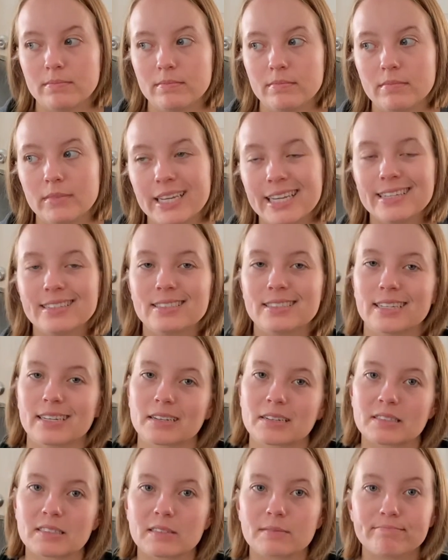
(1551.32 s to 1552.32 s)
He's
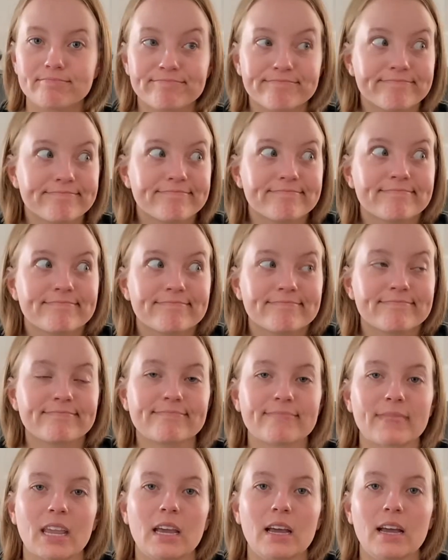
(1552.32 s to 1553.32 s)
6.
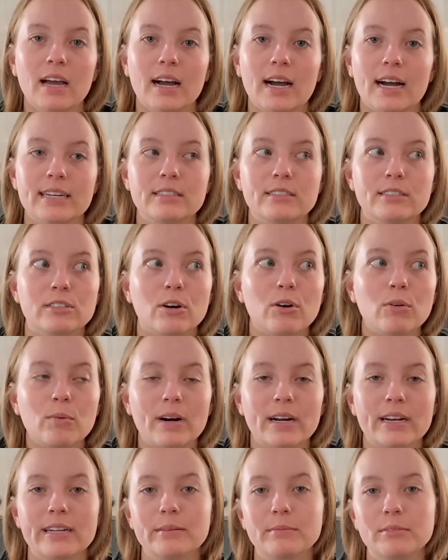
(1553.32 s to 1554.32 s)
I don't
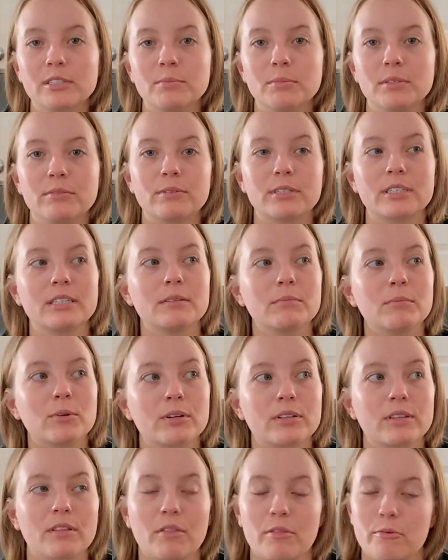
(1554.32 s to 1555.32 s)
want him to be ridden
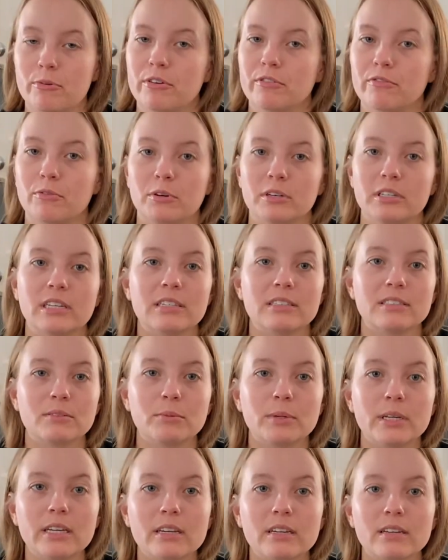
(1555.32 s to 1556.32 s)
more than 3 or 4 days a
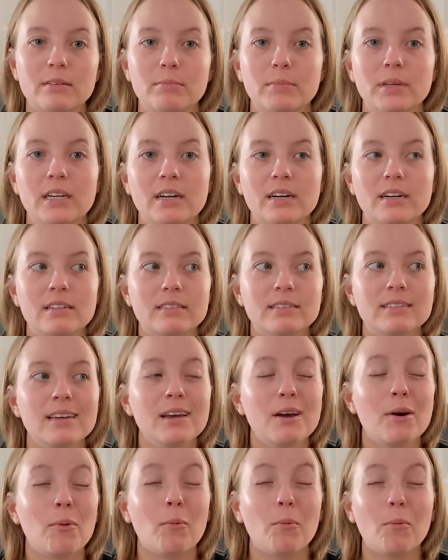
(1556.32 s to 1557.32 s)
week because
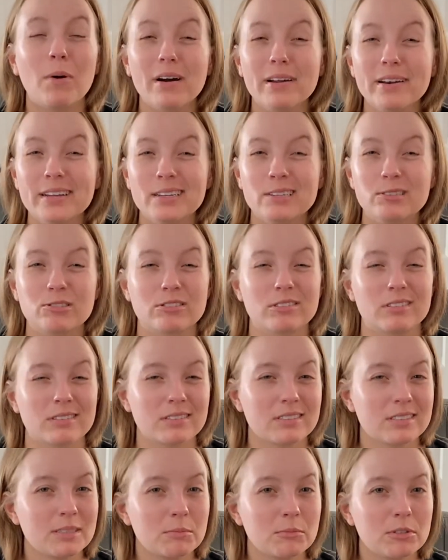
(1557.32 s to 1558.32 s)
1, he just
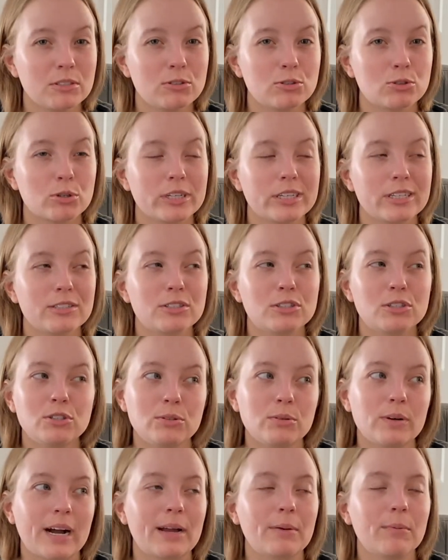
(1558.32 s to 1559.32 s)
doesn't seem to enjoy it.
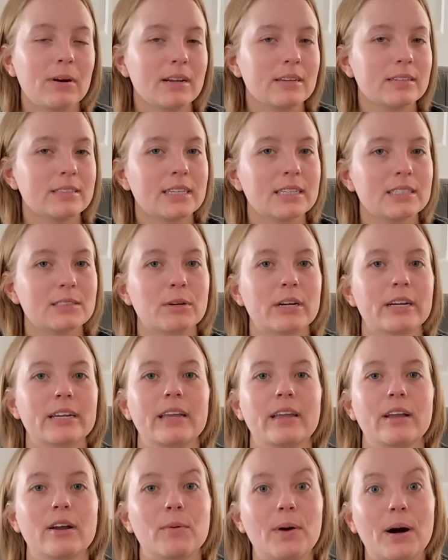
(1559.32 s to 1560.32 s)
2, I want days where I
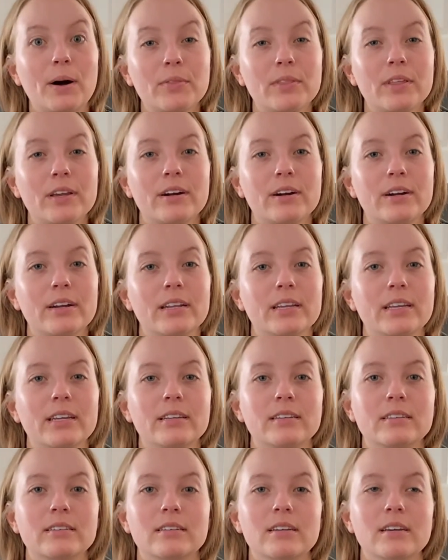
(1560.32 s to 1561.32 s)
can go out there and he